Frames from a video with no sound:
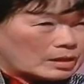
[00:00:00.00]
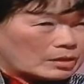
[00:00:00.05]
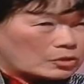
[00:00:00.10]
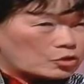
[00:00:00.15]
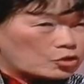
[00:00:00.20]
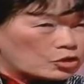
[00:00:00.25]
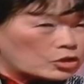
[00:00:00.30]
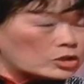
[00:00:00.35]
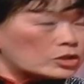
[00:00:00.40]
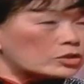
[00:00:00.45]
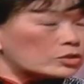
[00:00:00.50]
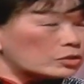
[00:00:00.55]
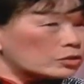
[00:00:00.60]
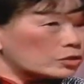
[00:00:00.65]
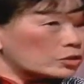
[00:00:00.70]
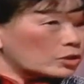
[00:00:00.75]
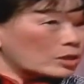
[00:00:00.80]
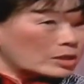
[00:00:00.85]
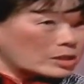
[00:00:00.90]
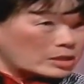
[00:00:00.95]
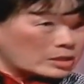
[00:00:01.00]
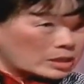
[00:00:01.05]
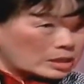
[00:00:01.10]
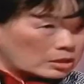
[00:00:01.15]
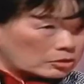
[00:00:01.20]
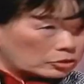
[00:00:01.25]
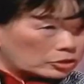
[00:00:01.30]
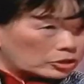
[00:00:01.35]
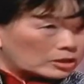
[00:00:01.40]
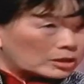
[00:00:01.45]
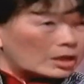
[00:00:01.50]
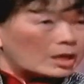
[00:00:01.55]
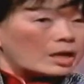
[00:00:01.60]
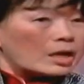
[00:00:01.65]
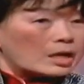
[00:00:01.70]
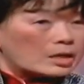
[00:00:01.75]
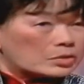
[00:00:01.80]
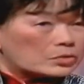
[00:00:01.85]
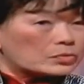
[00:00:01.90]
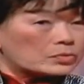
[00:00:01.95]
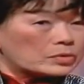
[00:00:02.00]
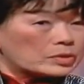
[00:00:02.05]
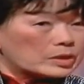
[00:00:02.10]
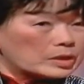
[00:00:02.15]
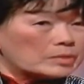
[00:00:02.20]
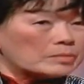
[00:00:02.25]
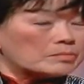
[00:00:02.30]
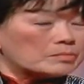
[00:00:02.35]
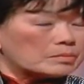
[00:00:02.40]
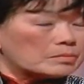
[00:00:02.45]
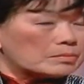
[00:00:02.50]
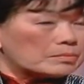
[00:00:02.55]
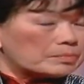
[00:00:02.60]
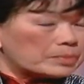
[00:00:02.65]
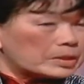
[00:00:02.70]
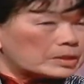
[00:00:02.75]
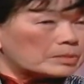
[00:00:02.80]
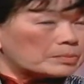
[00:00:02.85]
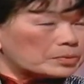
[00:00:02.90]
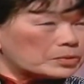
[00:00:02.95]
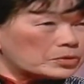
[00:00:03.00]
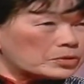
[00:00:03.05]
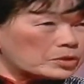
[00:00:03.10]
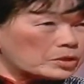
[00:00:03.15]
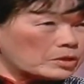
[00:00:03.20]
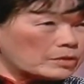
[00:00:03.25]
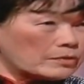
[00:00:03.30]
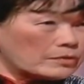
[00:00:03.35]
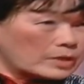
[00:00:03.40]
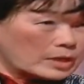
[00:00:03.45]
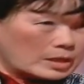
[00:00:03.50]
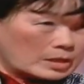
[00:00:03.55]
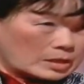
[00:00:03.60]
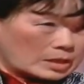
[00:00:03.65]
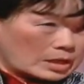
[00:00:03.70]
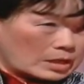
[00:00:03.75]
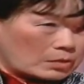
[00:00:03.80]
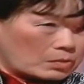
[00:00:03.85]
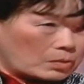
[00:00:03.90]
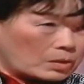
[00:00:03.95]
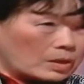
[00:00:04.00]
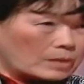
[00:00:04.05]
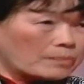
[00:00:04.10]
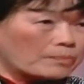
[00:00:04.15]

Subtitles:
traditional Chinese culture is really better preserved in Taiwan.